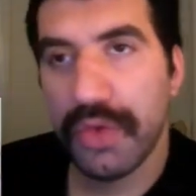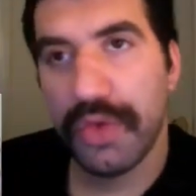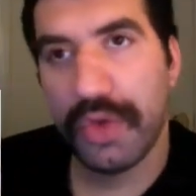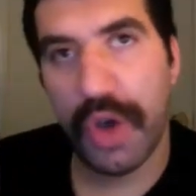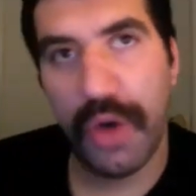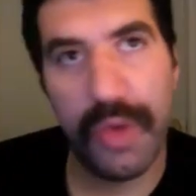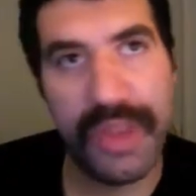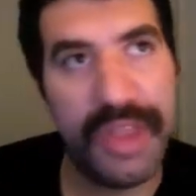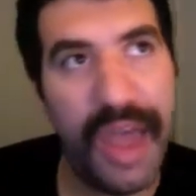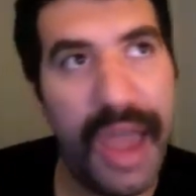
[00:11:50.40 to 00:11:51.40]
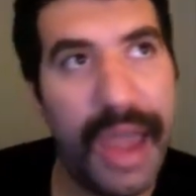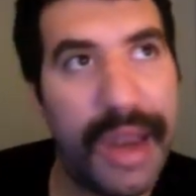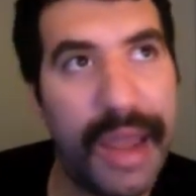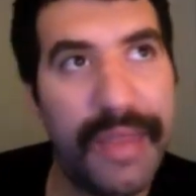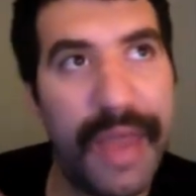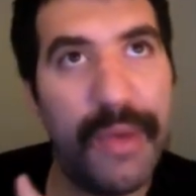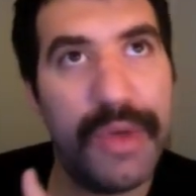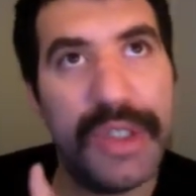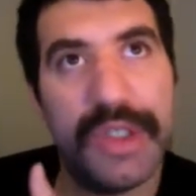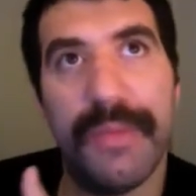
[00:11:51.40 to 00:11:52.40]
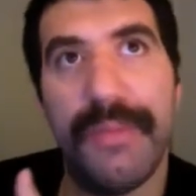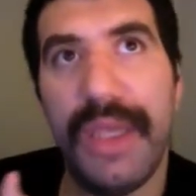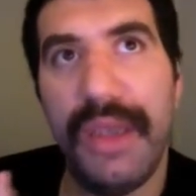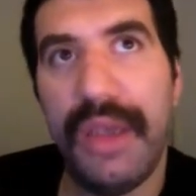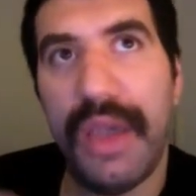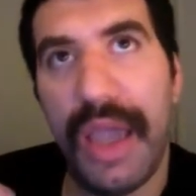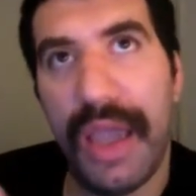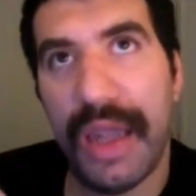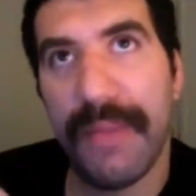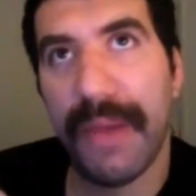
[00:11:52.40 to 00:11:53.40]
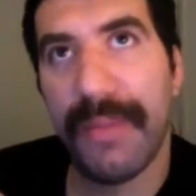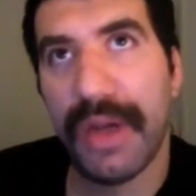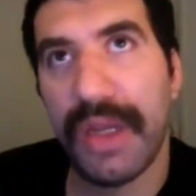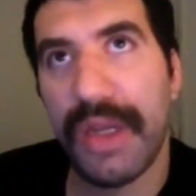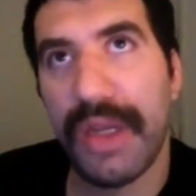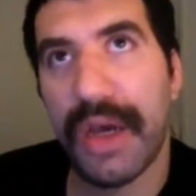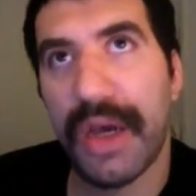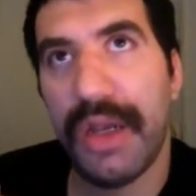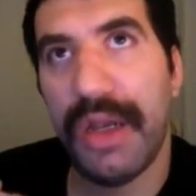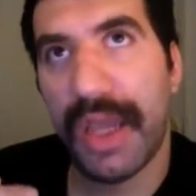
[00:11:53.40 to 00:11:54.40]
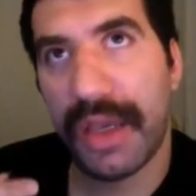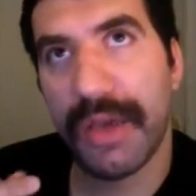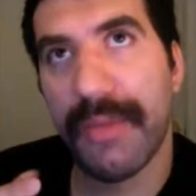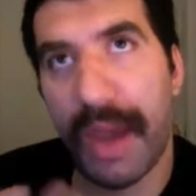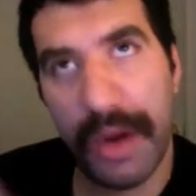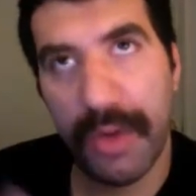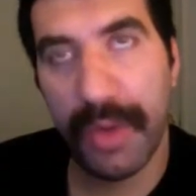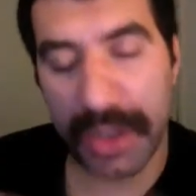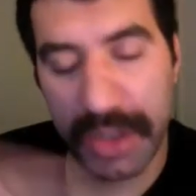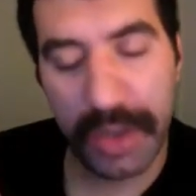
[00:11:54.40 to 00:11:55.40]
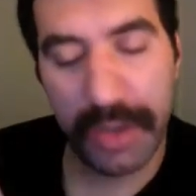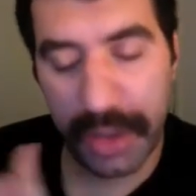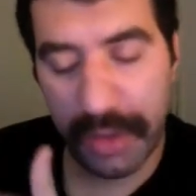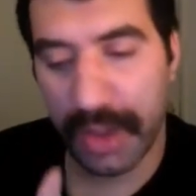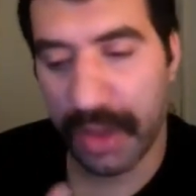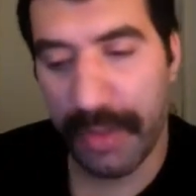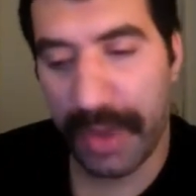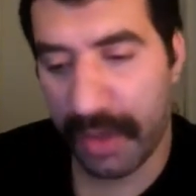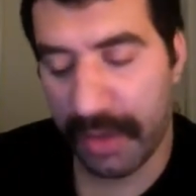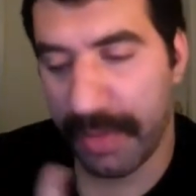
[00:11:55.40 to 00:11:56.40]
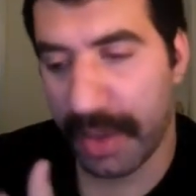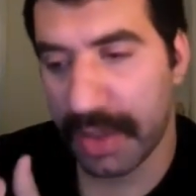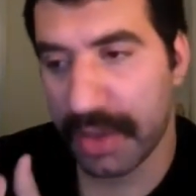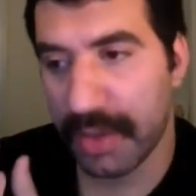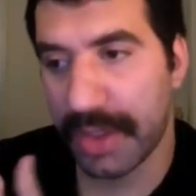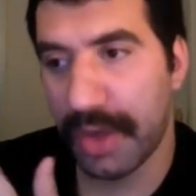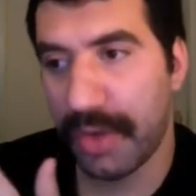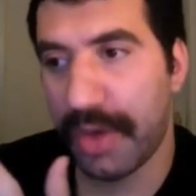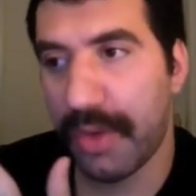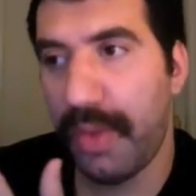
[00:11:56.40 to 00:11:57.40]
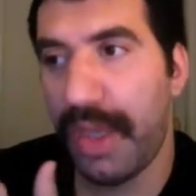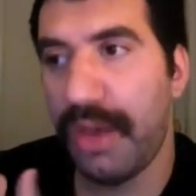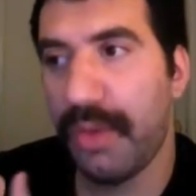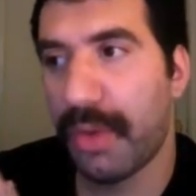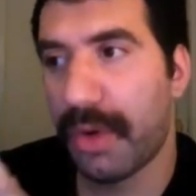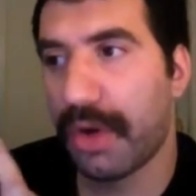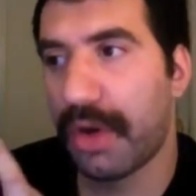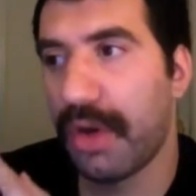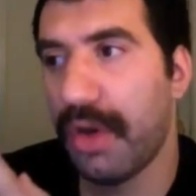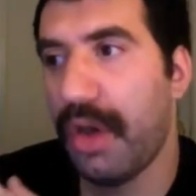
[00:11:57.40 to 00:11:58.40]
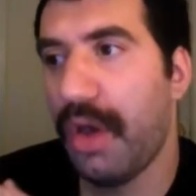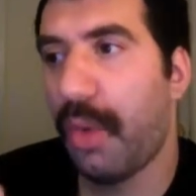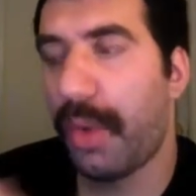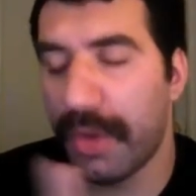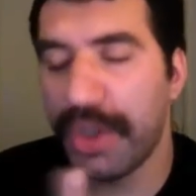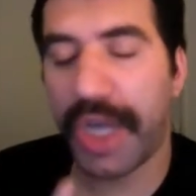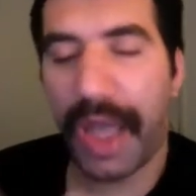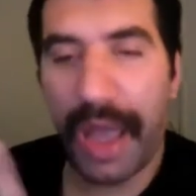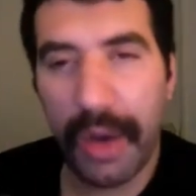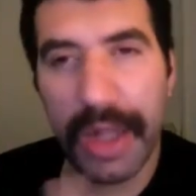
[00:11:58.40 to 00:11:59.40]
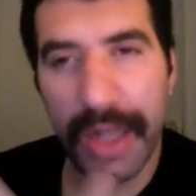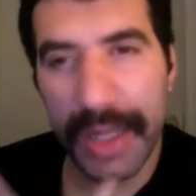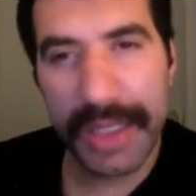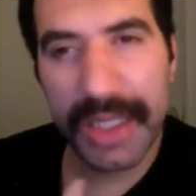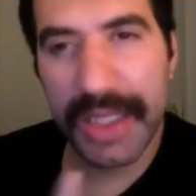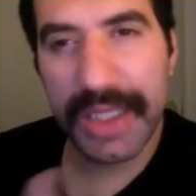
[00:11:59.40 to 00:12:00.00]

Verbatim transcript: So with that, that was me and my buddy uh, Nick Meyer, who went to OU, and all my other buddies who went to OU. We were we were in Chicago collecting this